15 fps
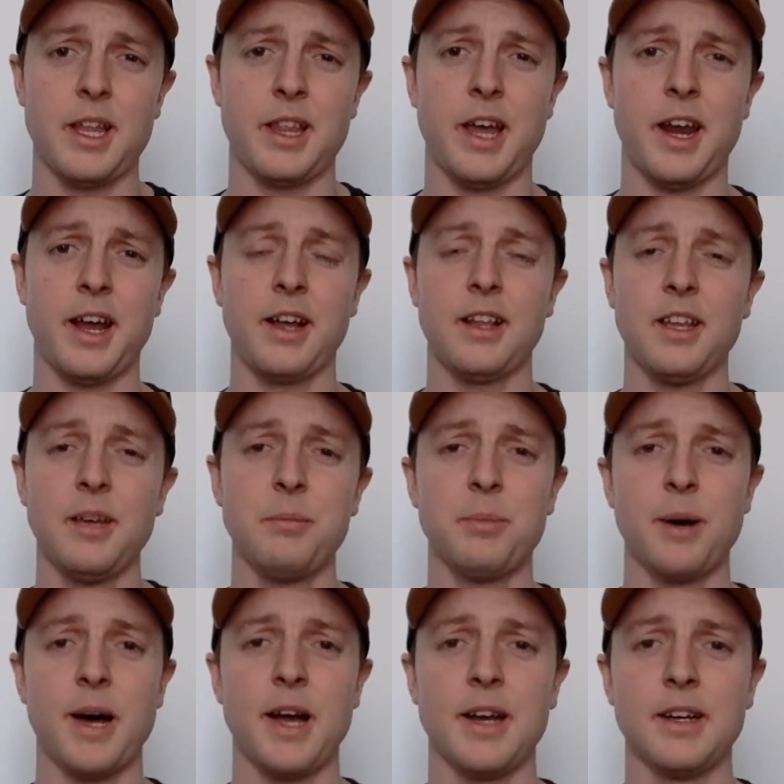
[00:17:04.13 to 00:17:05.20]
that ugly,
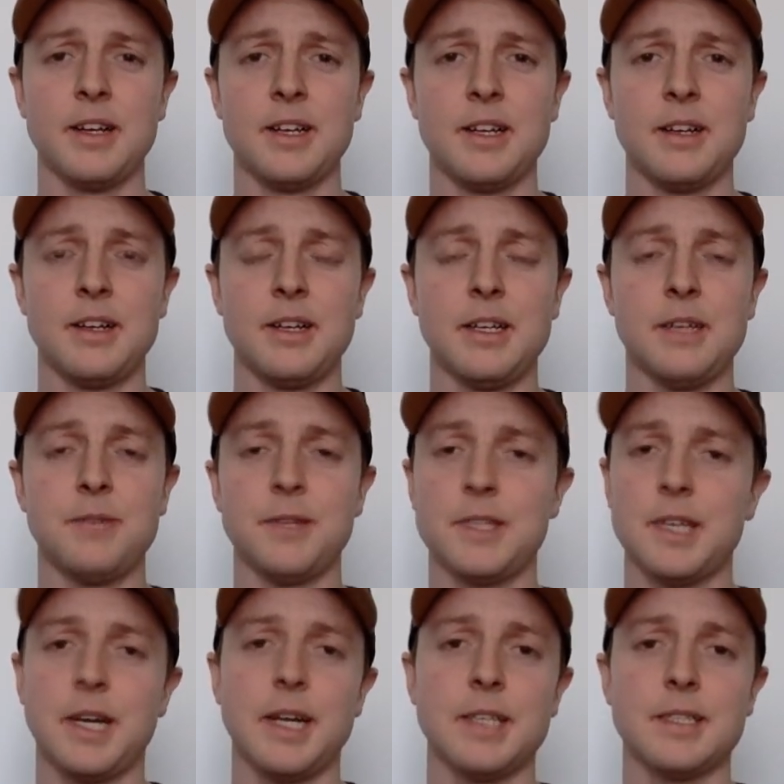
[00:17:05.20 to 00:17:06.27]
but if it
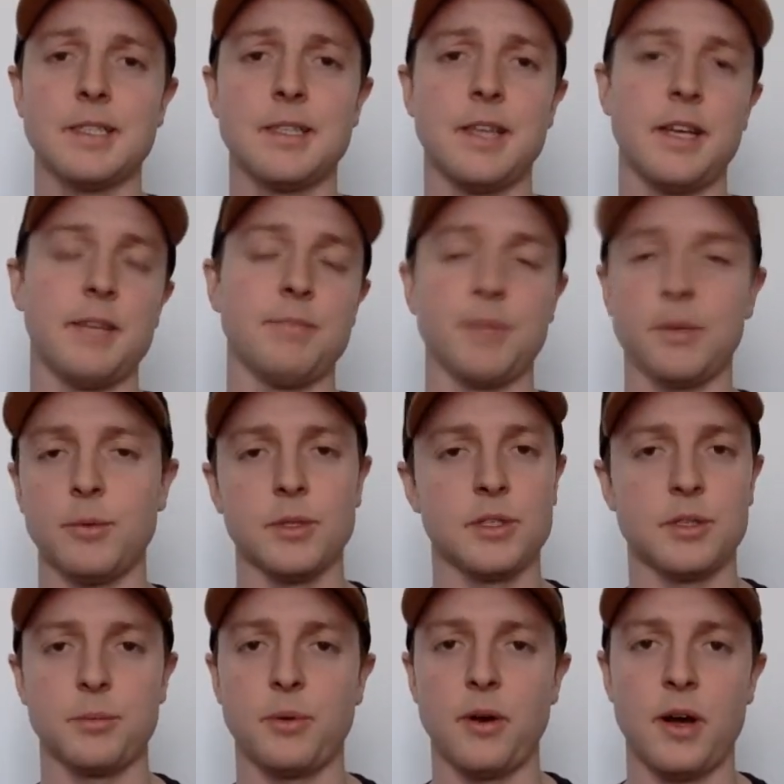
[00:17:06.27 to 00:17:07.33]
does, then it wouldn't
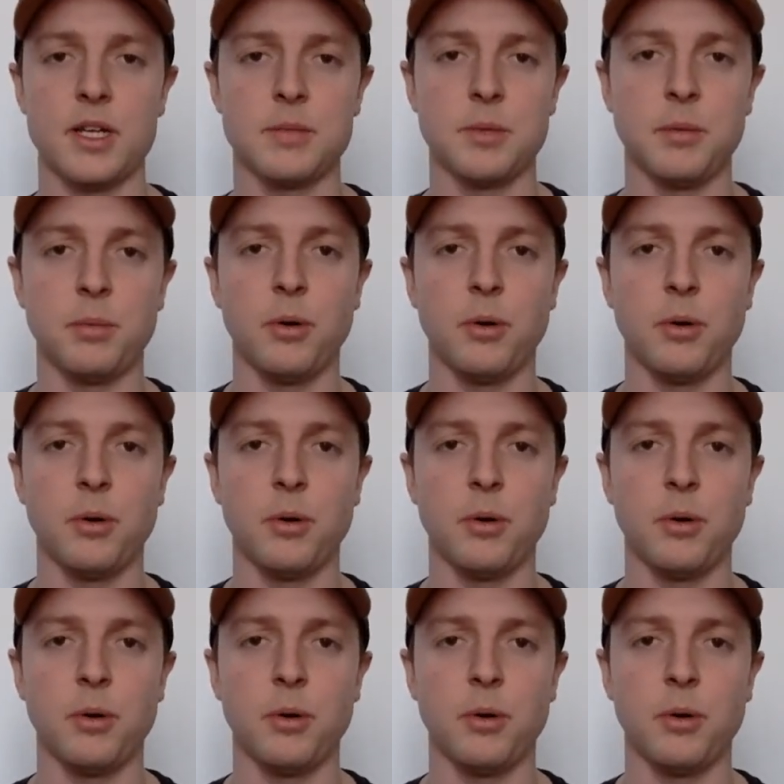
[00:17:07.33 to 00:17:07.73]
surprise me.